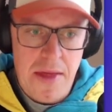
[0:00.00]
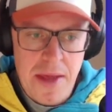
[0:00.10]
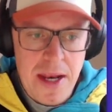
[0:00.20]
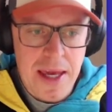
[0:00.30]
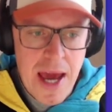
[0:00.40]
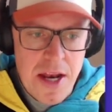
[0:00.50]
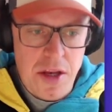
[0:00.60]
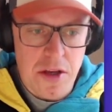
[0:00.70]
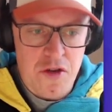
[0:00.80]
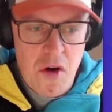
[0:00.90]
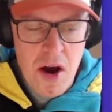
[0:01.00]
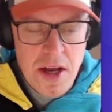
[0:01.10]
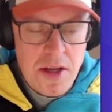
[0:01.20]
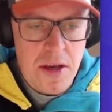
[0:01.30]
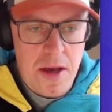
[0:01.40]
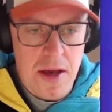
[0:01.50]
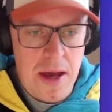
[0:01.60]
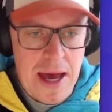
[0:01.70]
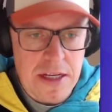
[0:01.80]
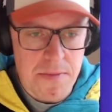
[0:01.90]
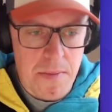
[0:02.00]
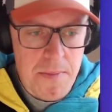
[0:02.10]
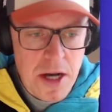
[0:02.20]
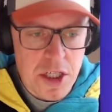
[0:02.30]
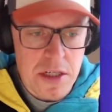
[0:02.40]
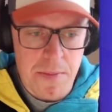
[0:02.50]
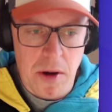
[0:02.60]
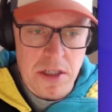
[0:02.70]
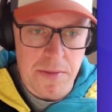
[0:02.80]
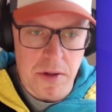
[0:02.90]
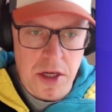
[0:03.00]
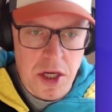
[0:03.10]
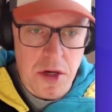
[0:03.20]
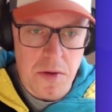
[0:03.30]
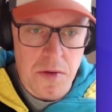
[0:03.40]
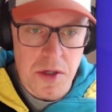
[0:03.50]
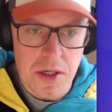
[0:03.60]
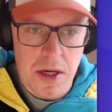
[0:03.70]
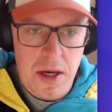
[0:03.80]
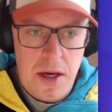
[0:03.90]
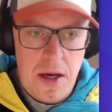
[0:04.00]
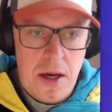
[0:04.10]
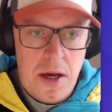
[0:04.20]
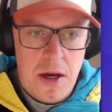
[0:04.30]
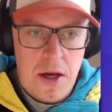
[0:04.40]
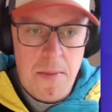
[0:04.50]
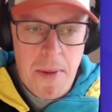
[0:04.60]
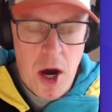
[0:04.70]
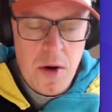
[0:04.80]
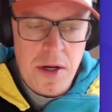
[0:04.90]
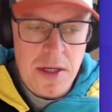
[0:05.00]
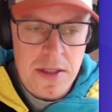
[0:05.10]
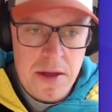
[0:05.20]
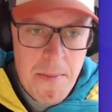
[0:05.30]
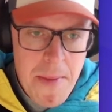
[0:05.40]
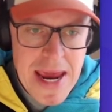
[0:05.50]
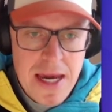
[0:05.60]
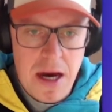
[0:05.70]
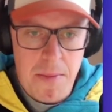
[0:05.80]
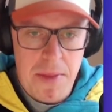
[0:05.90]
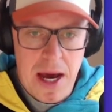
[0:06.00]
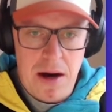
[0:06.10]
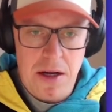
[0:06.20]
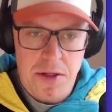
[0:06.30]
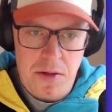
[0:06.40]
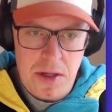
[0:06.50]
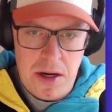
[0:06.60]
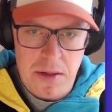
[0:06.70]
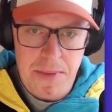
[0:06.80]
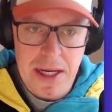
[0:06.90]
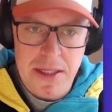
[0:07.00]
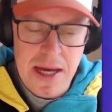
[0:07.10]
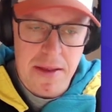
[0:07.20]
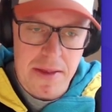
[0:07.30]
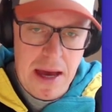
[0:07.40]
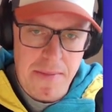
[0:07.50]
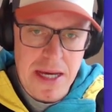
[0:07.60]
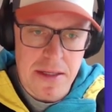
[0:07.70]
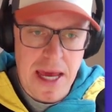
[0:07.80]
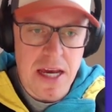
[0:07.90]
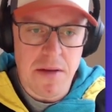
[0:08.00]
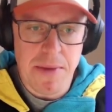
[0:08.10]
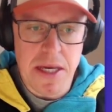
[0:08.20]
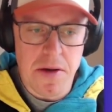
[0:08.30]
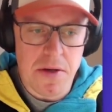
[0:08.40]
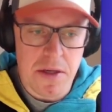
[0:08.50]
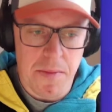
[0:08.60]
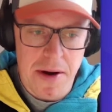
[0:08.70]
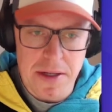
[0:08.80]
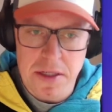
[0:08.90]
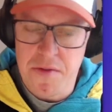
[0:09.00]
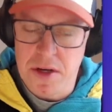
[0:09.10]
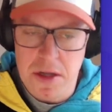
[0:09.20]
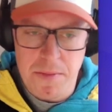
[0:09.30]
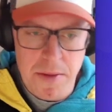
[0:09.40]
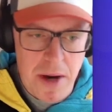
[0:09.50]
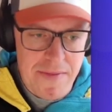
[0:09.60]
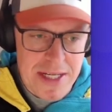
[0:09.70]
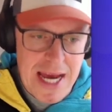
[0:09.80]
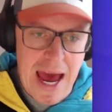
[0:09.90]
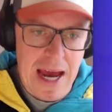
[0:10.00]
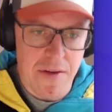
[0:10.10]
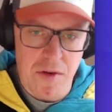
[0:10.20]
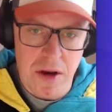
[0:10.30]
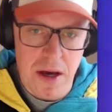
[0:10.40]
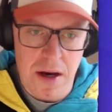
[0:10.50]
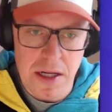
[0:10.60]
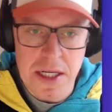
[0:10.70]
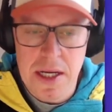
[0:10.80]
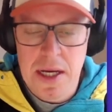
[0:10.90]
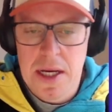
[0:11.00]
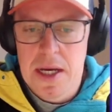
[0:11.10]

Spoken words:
And then again, try and, as much as possible, use components to make up that article card, because that means they can be used somewhere else. So, for example, you might have a tag for a card.